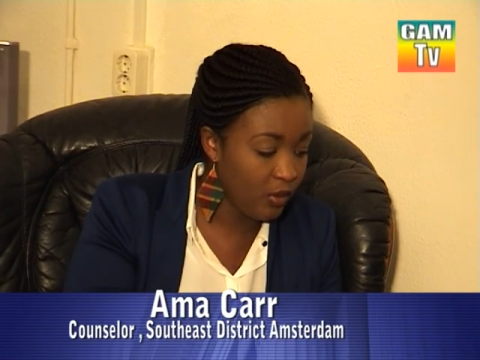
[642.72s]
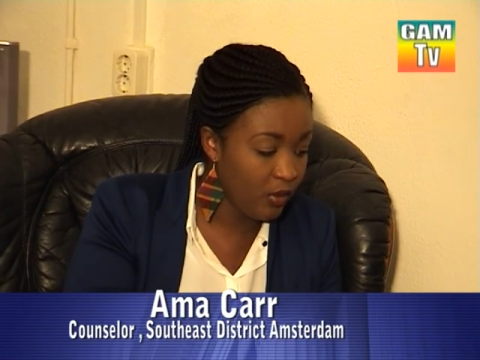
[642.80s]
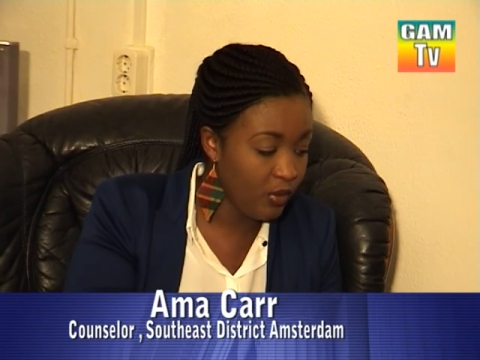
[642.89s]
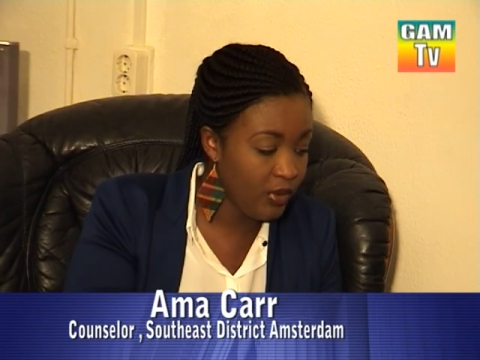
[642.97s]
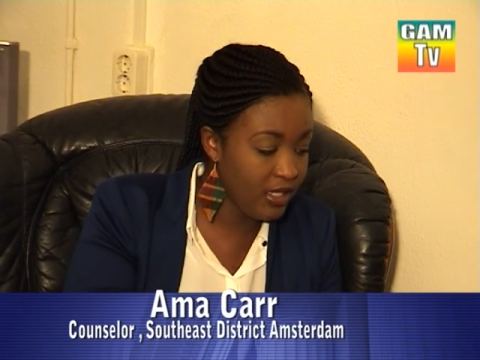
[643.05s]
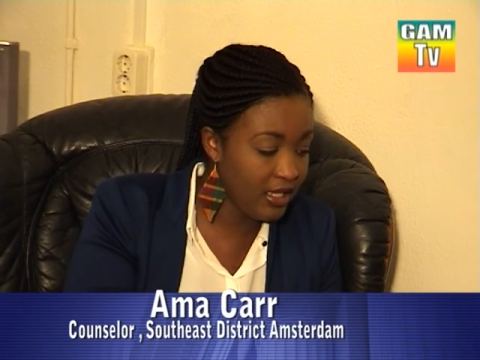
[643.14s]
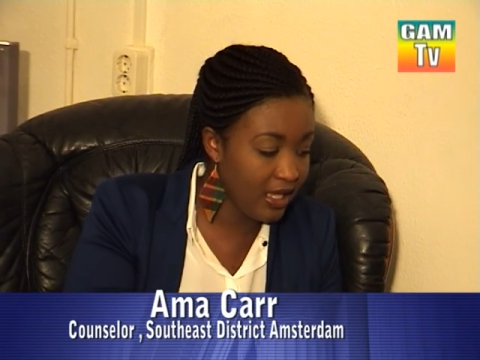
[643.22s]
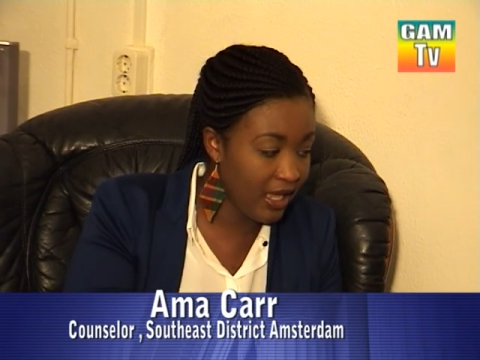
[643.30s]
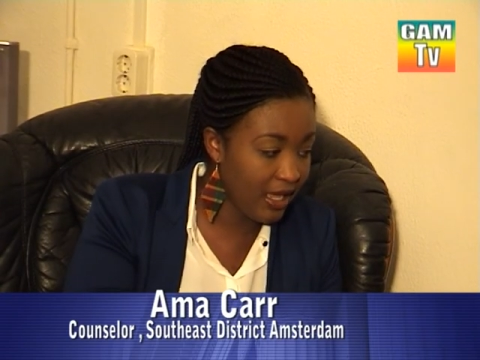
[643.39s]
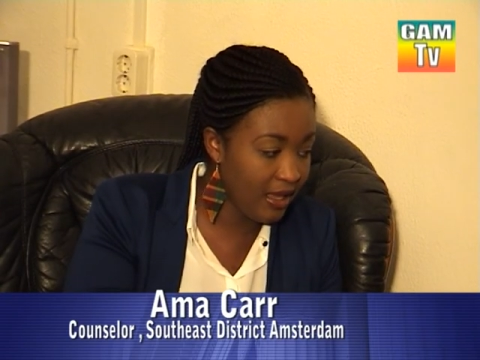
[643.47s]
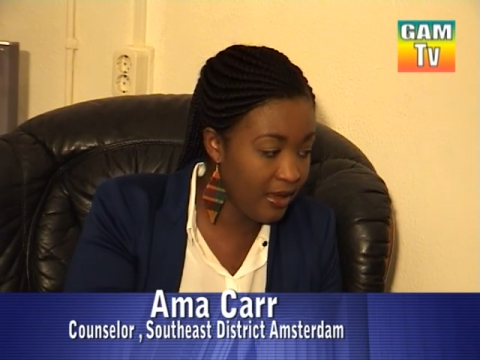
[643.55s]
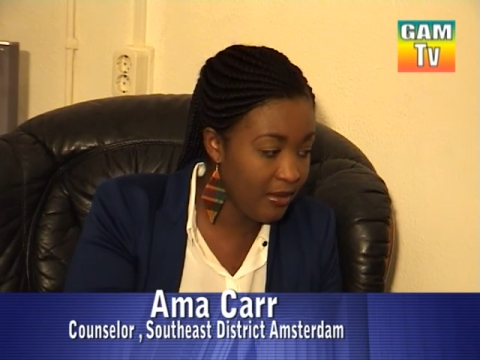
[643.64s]
we
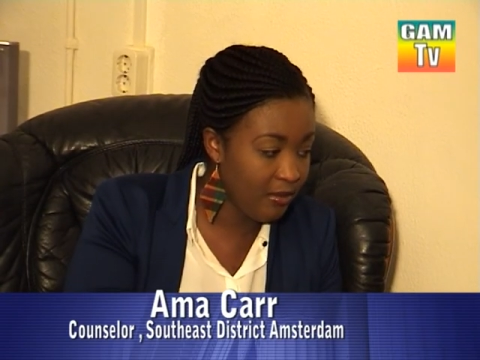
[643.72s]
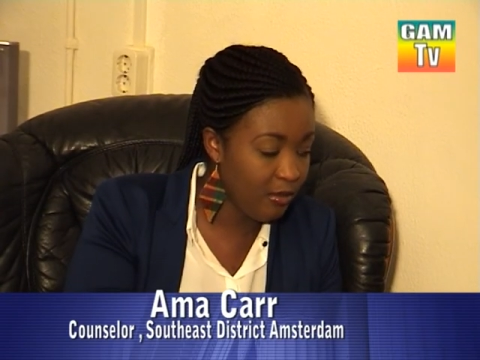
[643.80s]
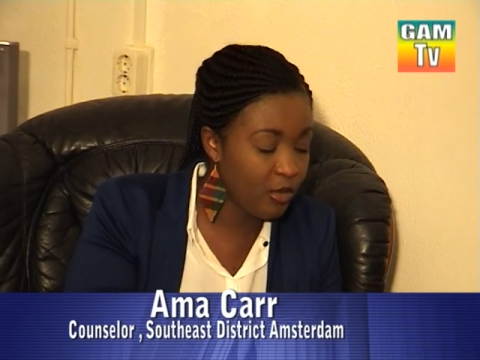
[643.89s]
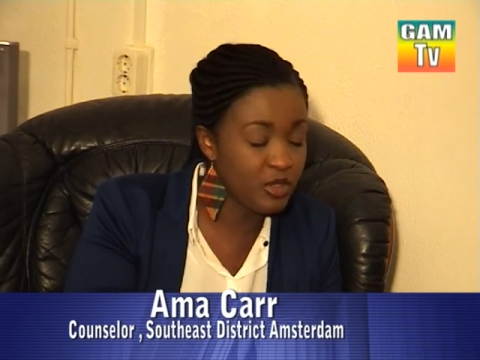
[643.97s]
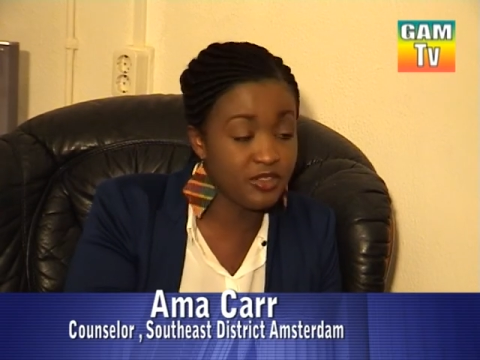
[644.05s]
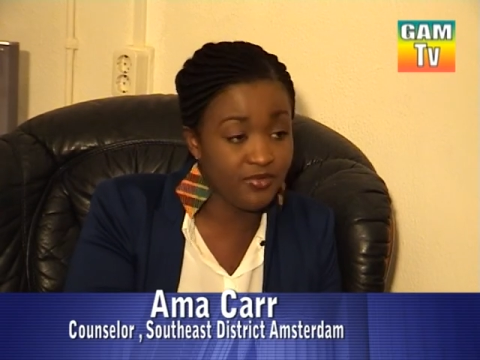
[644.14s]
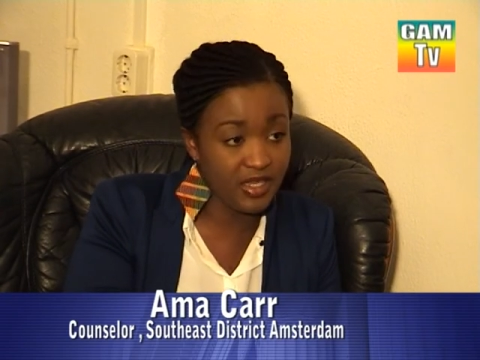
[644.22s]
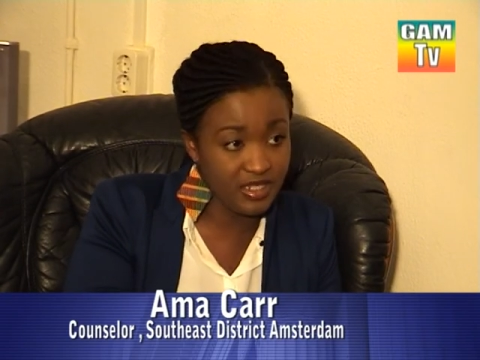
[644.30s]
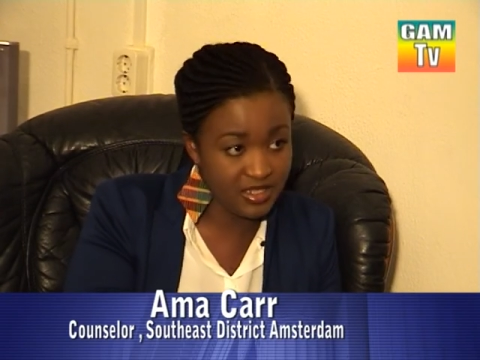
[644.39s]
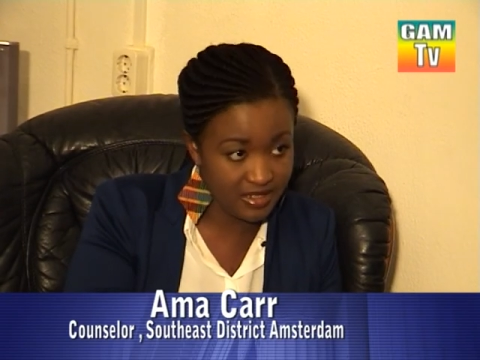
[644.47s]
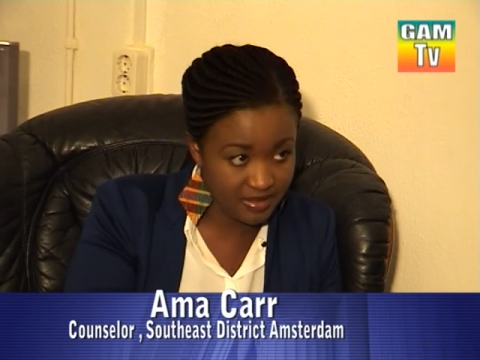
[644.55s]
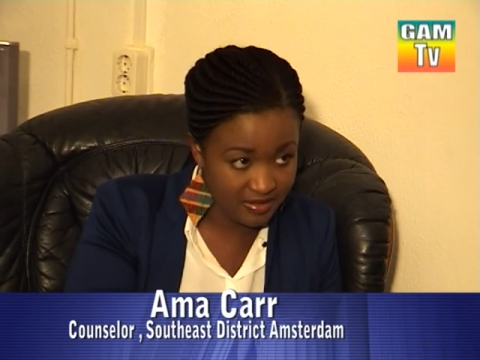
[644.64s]
hear
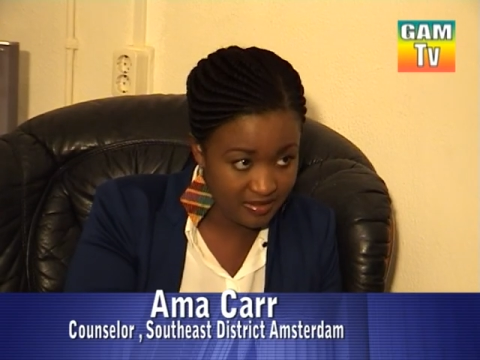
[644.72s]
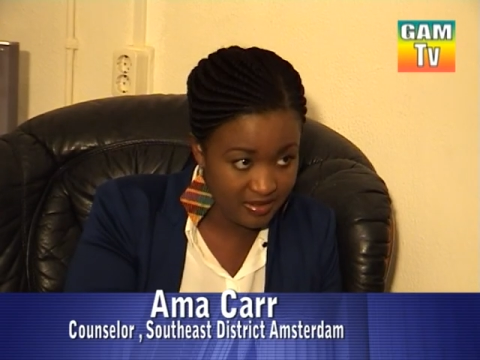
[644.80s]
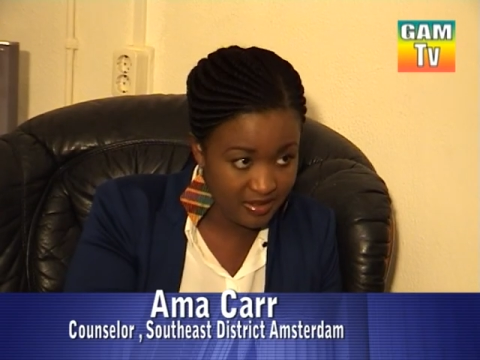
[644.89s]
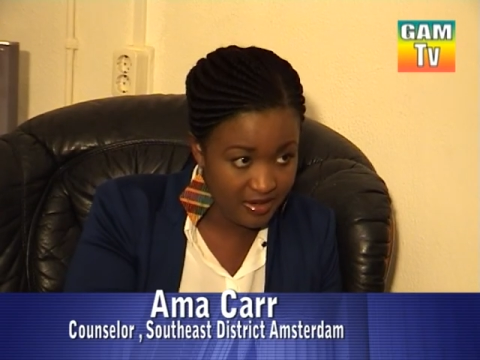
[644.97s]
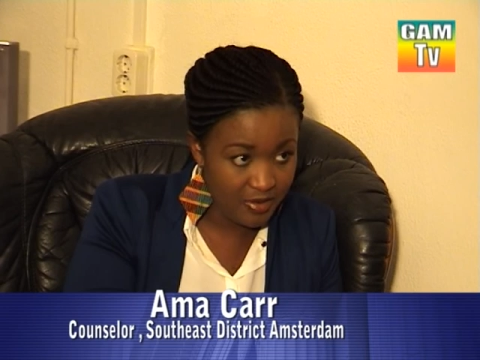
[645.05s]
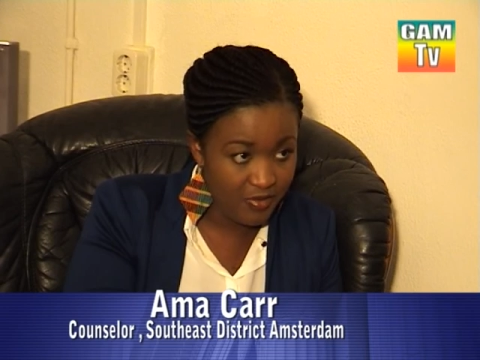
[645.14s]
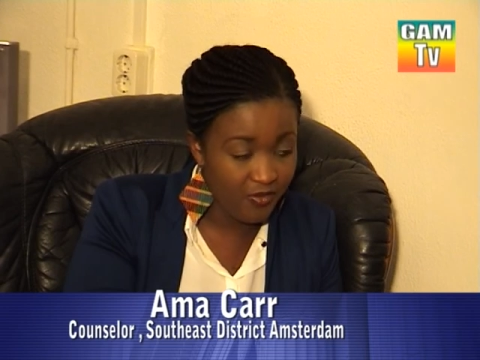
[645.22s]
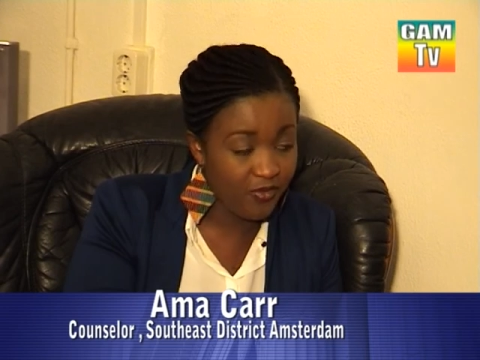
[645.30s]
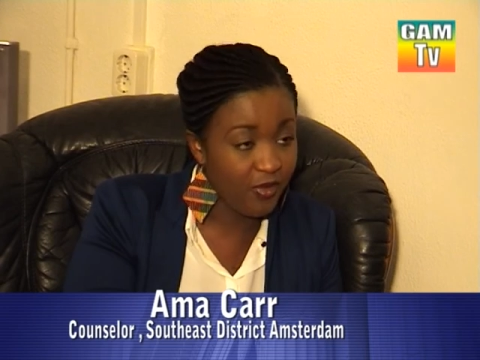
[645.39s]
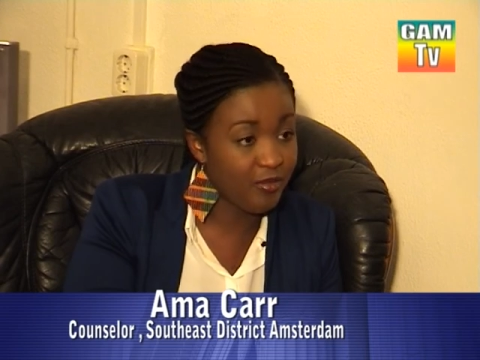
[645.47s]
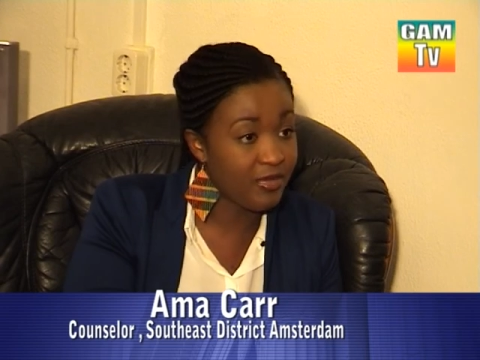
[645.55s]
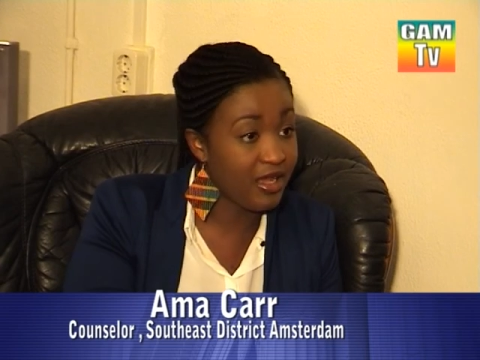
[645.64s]
motivation
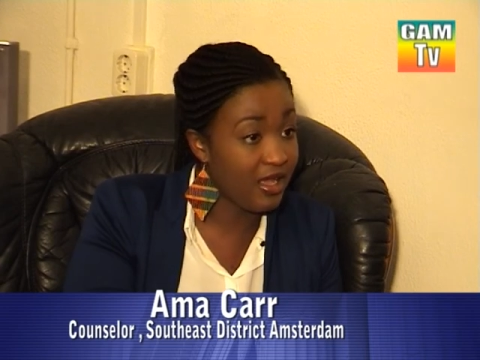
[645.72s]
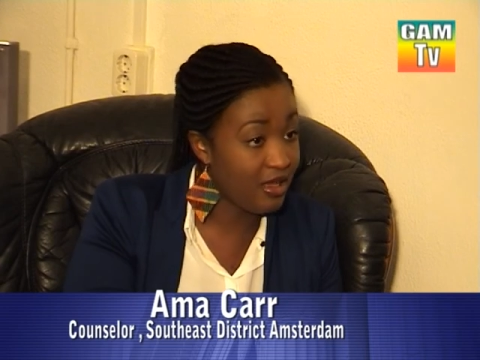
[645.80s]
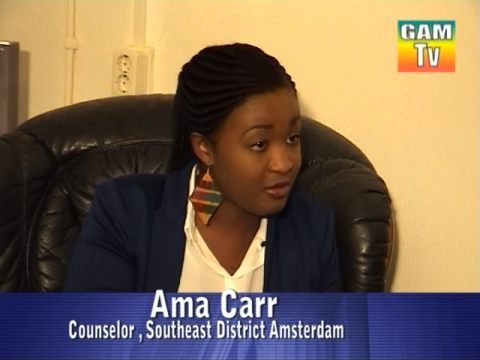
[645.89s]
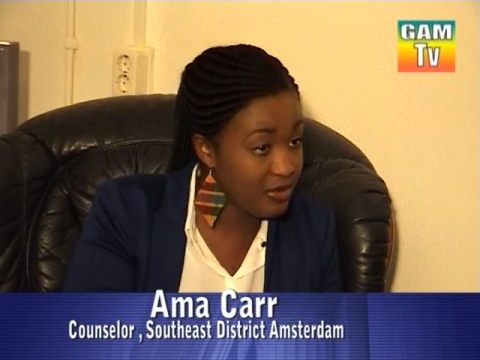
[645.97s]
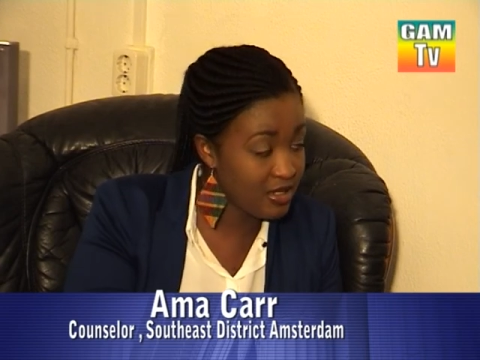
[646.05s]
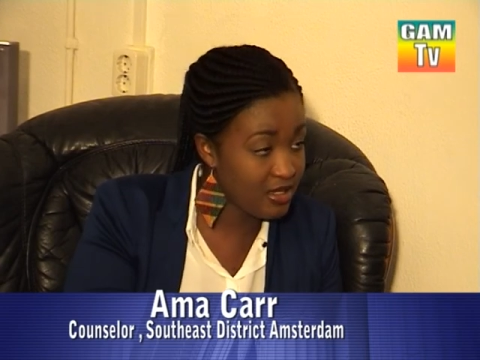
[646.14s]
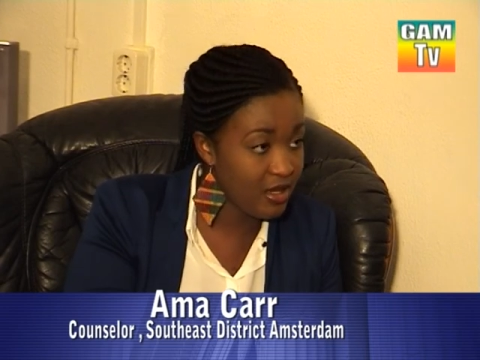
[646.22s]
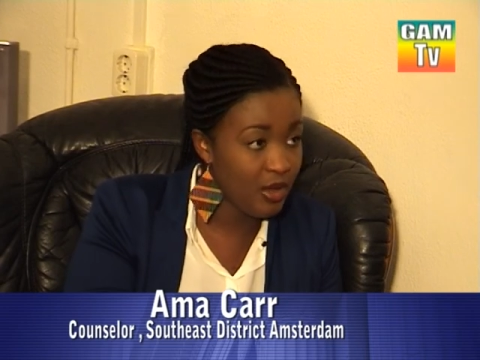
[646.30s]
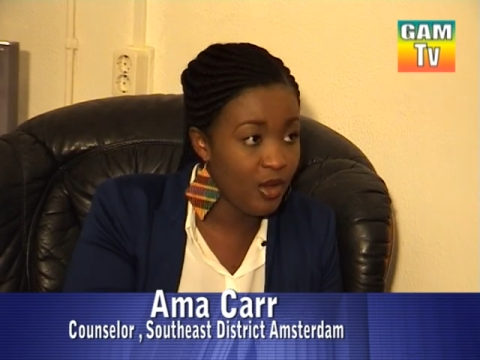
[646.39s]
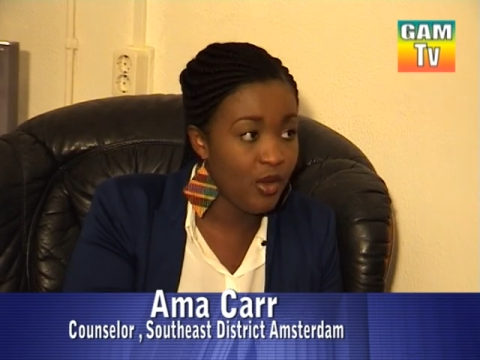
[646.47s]
from the house.